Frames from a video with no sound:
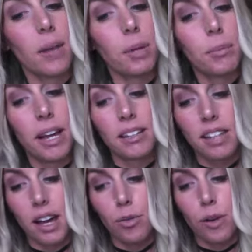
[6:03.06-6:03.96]
going to paint
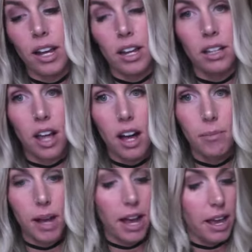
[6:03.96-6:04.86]
that right along
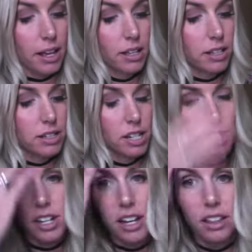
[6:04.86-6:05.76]
my tear
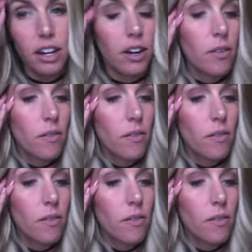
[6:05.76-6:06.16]
duct there.